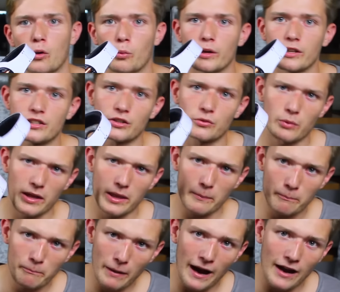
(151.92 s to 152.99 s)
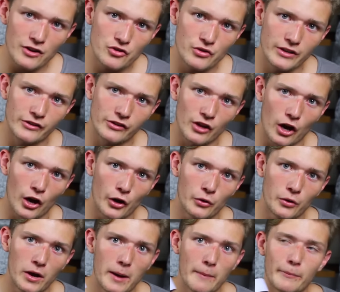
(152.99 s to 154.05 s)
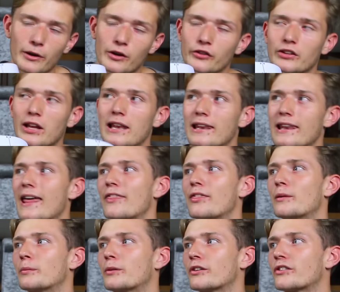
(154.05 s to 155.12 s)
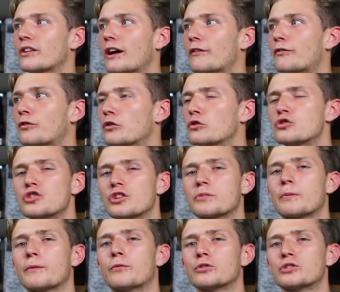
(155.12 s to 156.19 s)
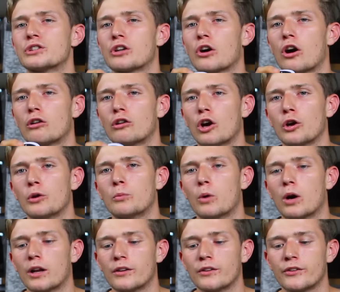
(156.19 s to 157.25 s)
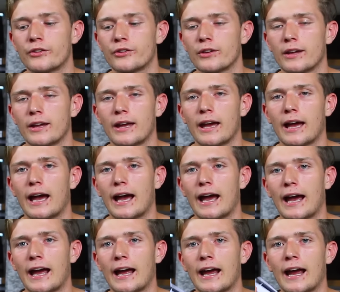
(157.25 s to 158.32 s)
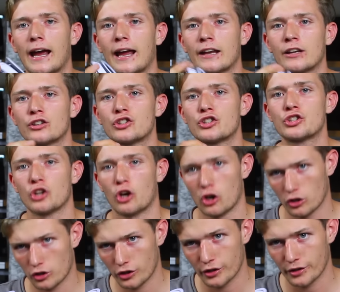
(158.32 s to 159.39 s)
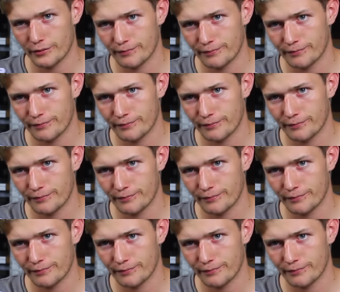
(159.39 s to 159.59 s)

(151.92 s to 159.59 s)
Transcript: which is where the batteries go, because I lent them to Saffron just before she got her own ones, and shock